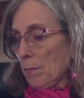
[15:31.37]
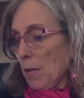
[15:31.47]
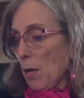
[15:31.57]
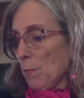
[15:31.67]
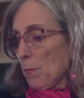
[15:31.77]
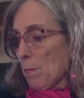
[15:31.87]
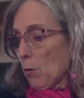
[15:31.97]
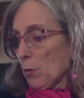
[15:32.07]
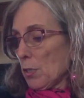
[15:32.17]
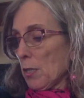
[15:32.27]
help the
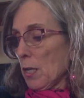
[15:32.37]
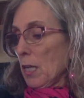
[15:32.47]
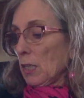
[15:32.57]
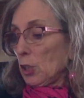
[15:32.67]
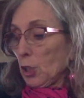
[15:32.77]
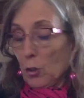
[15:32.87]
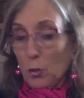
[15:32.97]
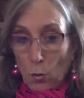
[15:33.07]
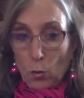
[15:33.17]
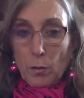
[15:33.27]
most, and she
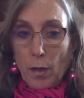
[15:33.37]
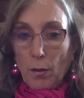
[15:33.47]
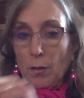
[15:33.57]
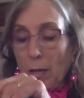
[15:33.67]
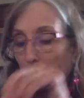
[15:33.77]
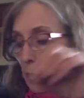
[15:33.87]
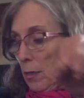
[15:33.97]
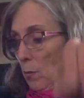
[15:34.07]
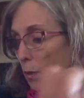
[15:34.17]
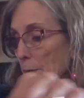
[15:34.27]
doled out the
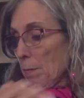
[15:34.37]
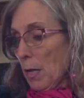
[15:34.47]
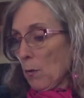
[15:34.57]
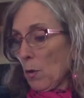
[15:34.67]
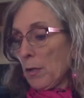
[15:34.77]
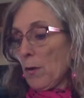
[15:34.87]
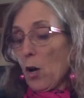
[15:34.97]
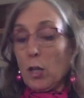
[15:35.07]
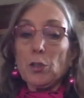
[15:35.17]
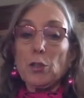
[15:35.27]
candy one by one,
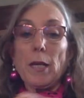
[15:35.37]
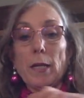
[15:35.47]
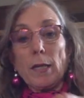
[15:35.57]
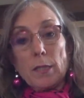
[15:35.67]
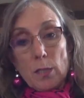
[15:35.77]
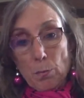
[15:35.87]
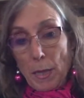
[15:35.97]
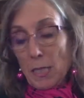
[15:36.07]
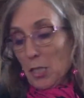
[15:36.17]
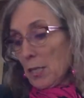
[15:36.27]
alternating a
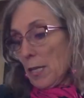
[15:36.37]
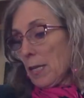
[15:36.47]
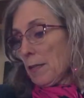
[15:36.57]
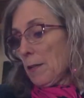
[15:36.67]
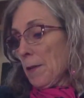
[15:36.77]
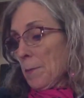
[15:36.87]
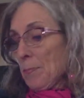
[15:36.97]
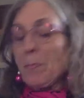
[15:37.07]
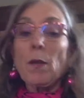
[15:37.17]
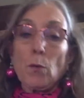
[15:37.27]
spicy candy
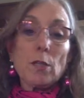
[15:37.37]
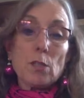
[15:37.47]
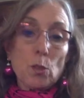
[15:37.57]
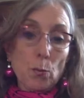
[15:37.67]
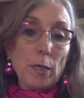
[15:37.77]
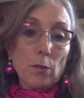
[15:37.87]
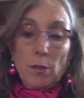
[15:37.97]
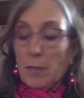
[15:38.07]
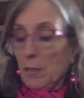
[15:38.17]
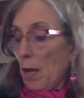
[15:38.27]
with a sweet or
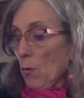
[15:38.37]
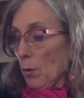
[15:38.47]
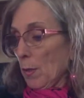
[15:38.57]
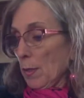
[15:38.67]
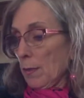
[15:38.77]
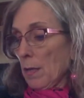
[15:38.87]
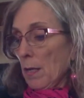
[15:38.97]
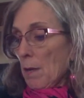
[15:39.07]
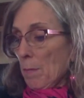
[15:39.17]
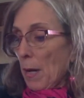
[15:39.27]
a sour one.
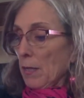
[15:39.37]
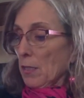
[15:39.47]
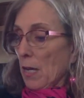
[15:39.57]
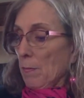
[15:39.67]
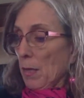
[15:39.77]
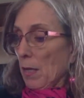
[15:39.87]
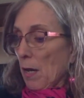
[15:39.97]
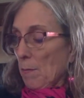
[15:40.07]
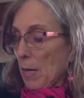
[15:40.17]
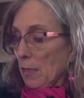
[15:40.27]
By the time they
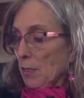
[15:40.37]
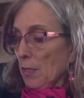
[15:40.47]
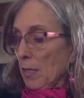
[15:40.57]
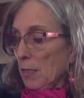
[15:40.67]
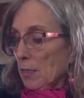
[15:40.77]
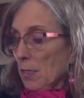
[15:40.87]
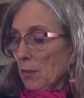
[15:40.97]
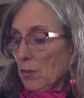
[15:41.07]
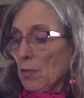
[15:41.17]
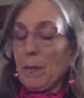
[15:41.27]
got back to the aunt's
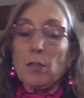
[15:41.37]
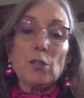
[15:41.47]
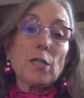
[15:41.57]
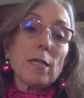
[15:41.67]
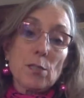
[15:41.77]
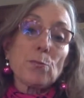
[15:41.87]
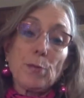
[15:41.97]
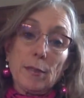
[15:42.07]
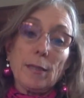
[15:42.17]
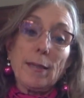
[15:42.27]
house, the bitter taste
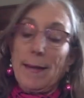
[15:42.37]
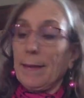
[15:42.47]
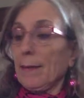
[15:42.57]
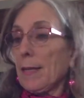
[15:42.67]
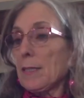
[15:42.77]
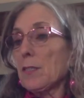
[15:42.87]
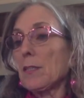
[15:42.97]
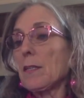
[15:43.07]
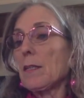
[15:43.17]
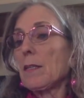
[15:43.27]
really had lessened.